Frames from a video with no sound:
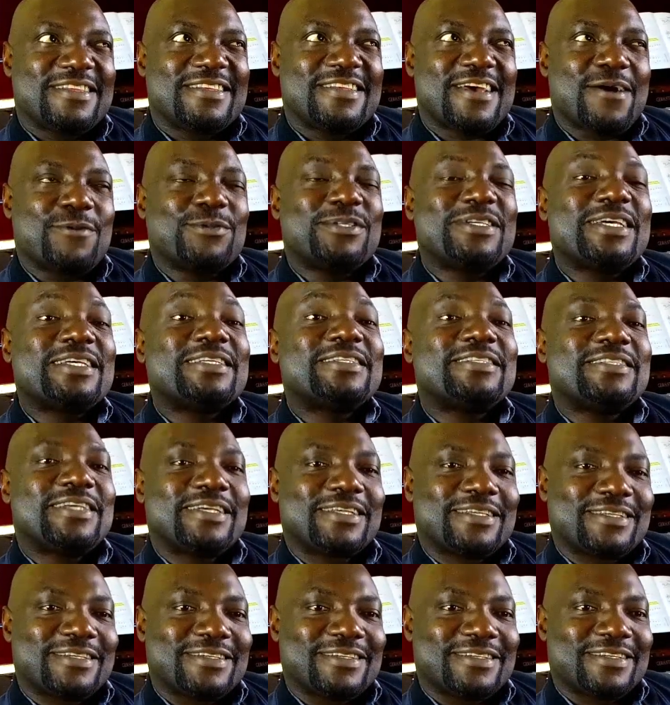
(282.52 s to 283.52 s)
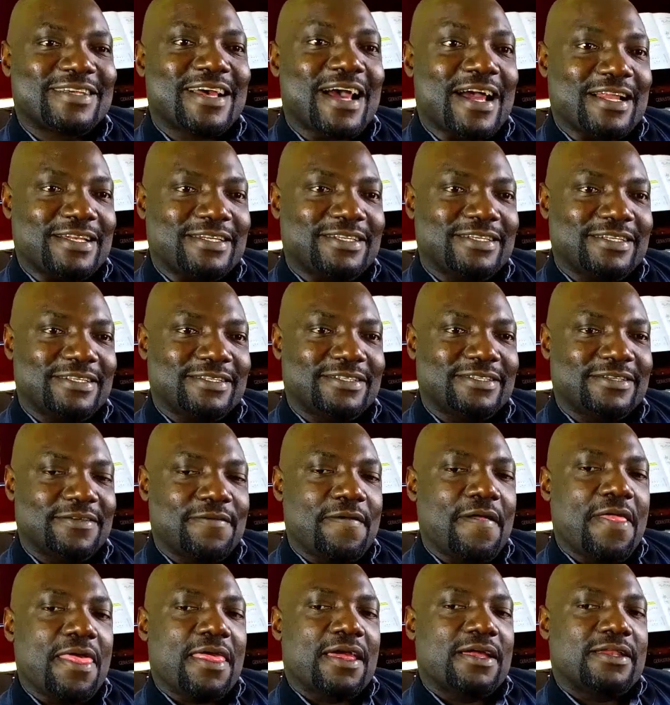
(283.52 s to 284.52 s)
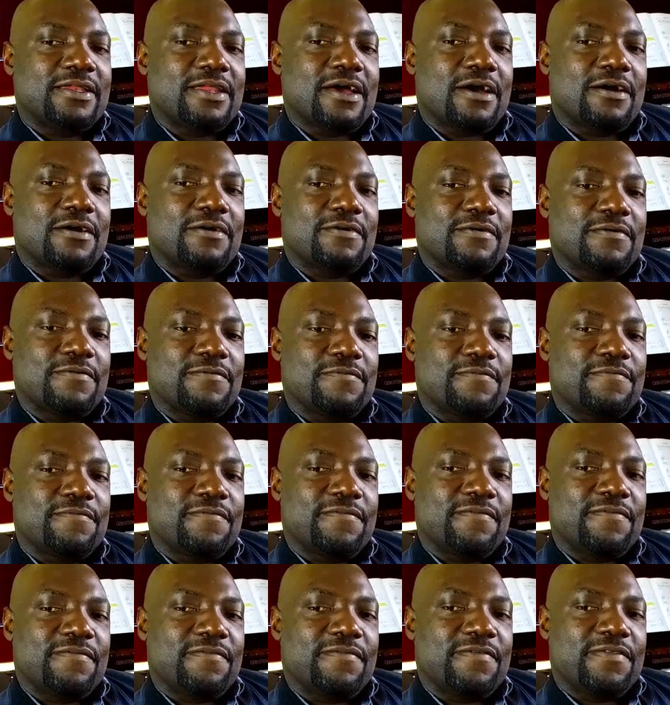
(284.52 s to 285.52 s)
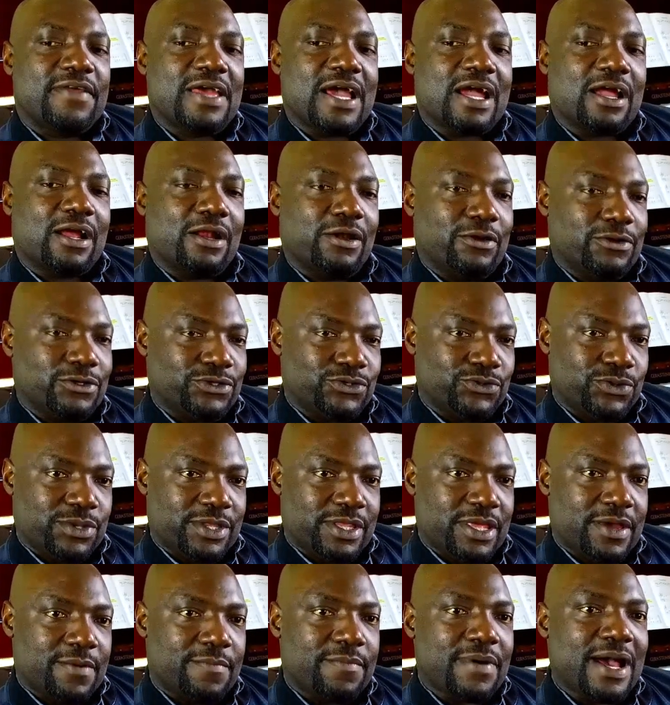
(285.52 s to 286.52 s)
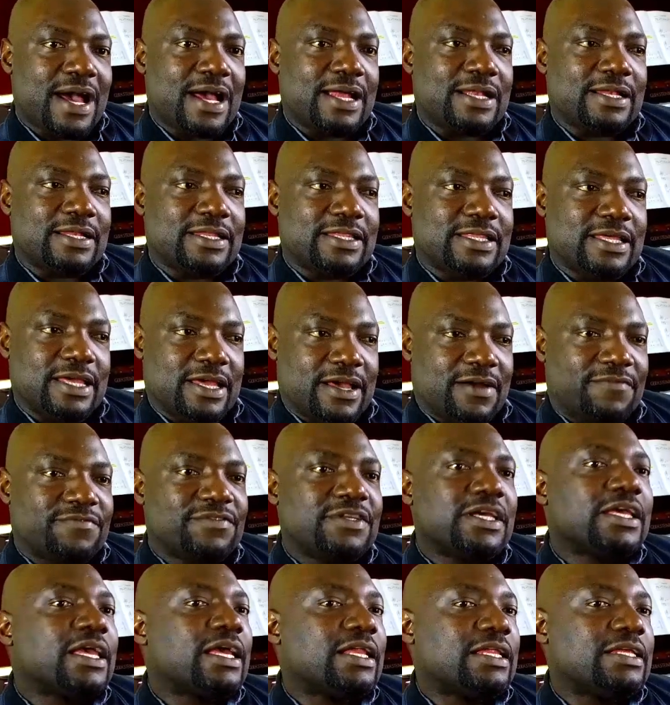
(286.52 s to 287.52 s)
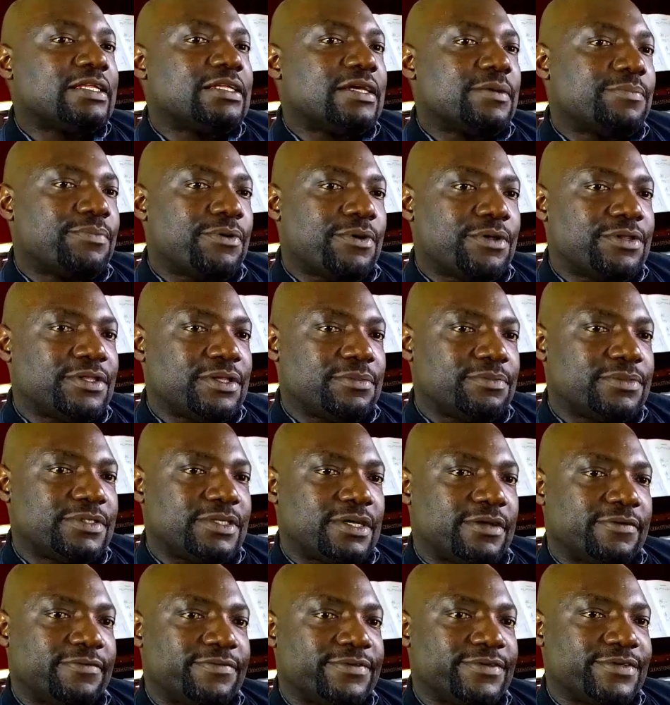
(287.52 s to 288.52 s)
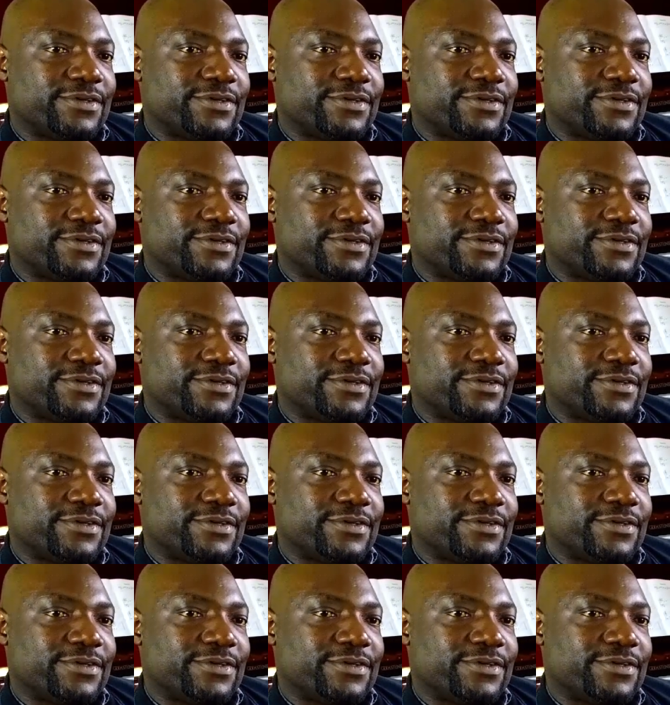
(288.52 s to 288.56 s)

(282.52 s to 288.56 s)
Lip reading: I would say 6 aunties. Now, they are close with them and they have taken it upon themselves.